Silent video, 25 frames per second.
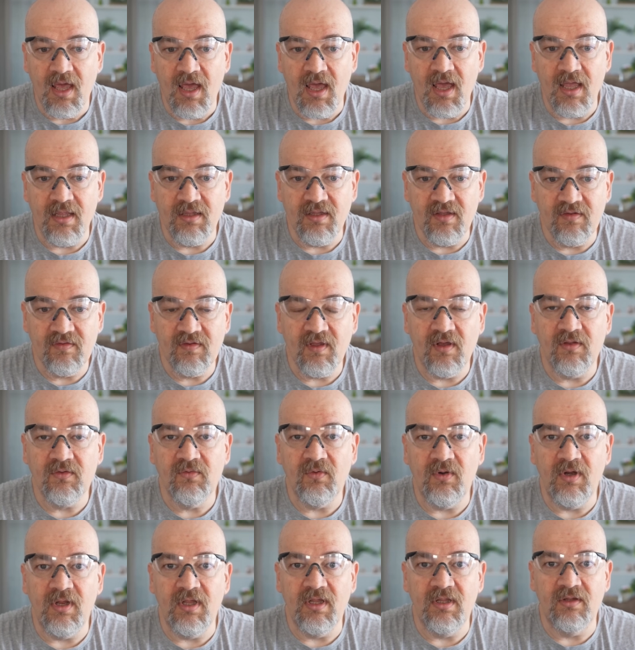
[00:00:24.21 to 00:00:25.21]
And this sounds
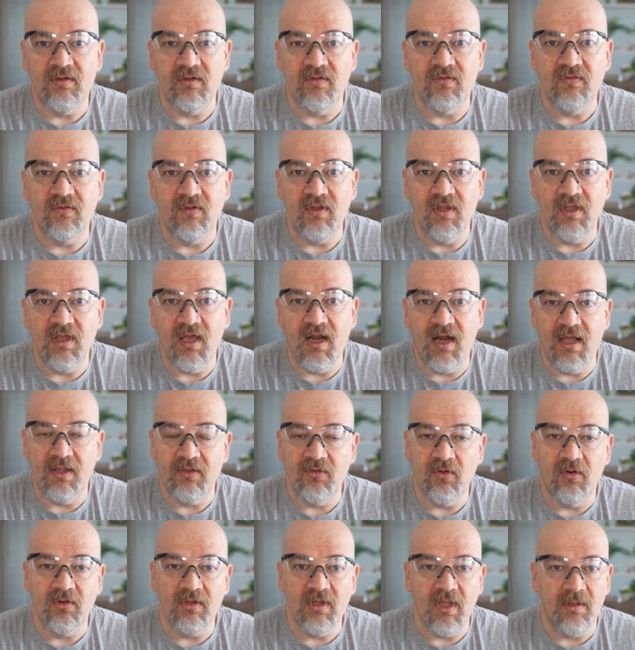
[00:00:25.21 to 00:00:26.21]
really interesting and I
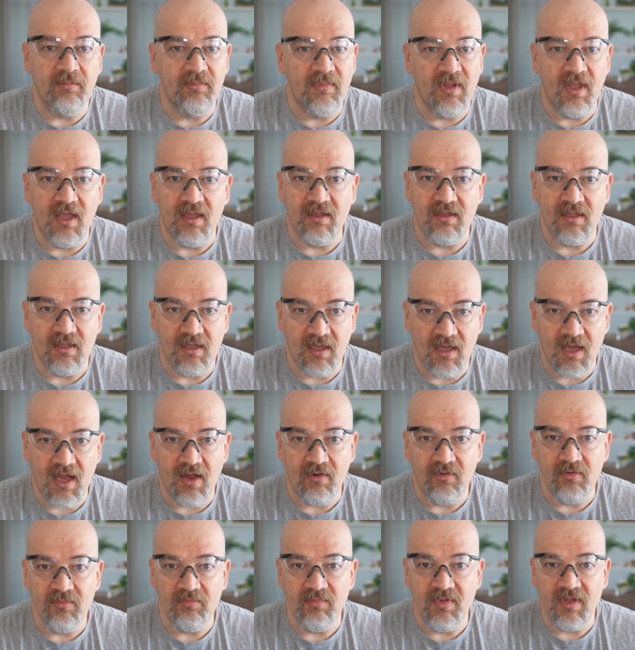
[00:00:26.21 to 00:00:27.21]
told them that uh, I
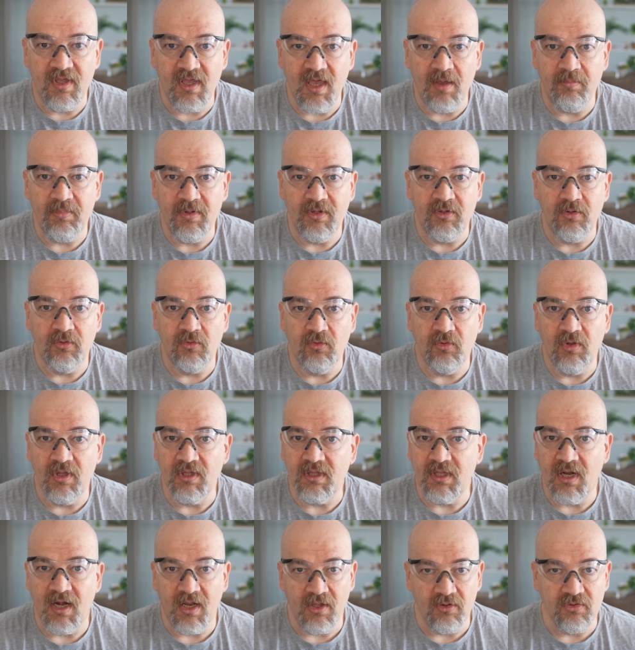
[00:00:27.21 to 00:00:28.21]
would be happy to do
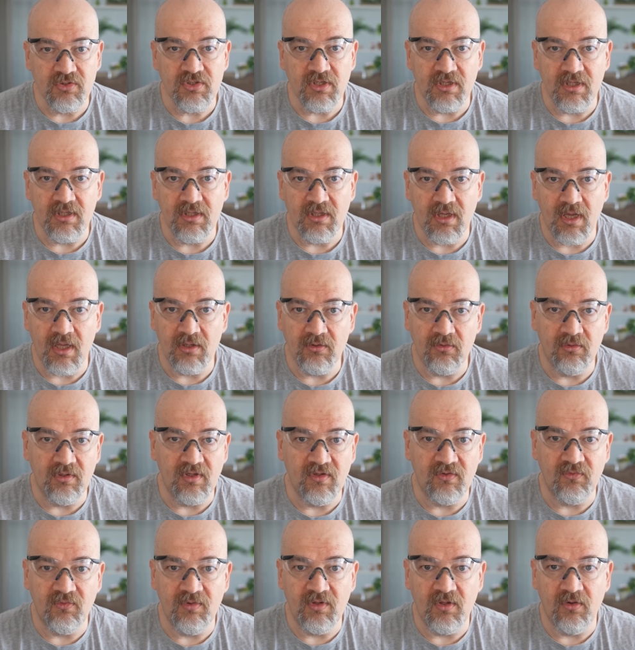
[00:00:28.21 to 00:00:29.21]
it and I usually I do
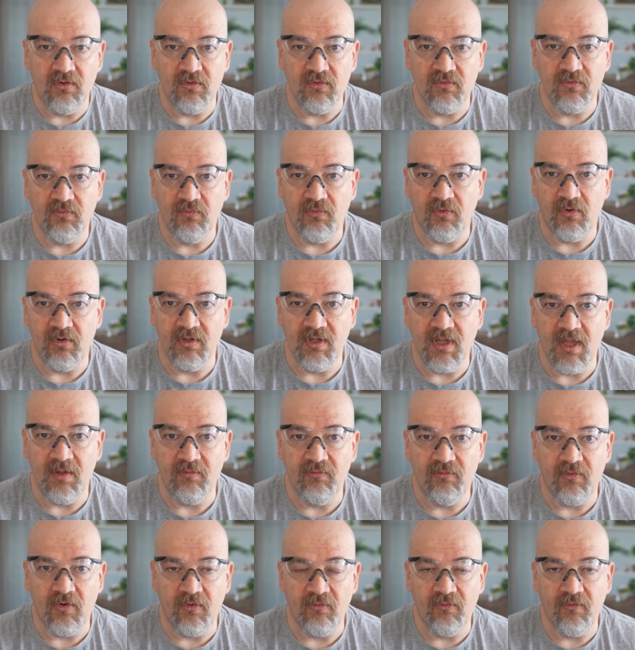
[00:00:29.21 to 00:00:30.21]
these videos for
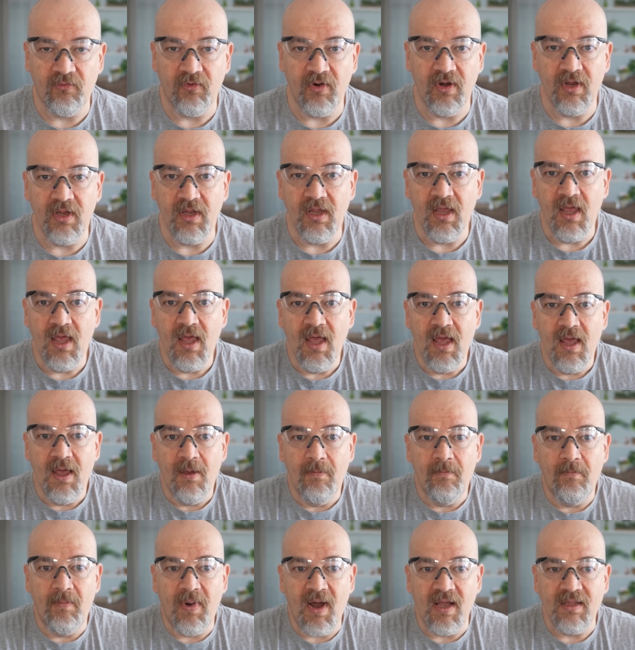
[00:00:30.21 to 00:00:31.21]
them for free,
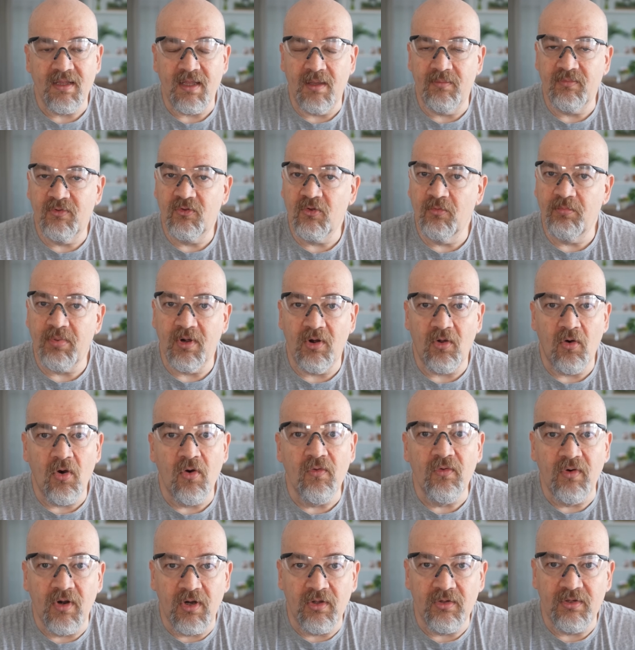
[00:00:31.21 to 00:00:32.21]
but I'm super
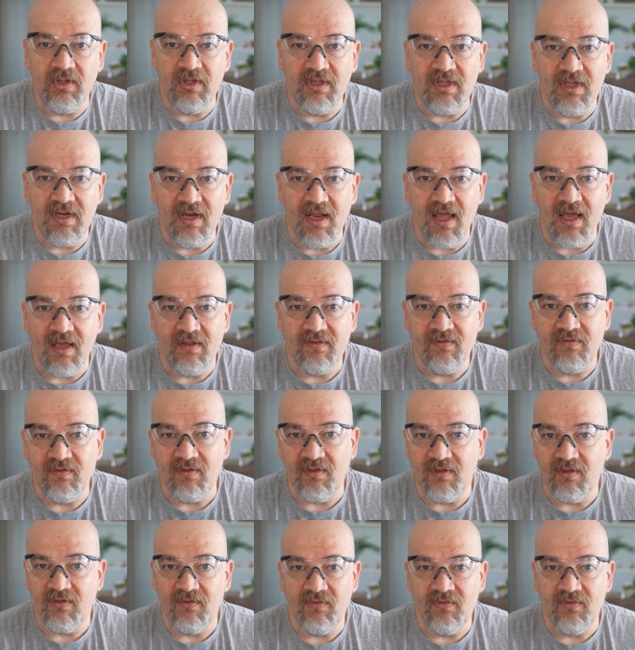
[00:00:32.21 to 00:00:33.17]
overloaded in next uh,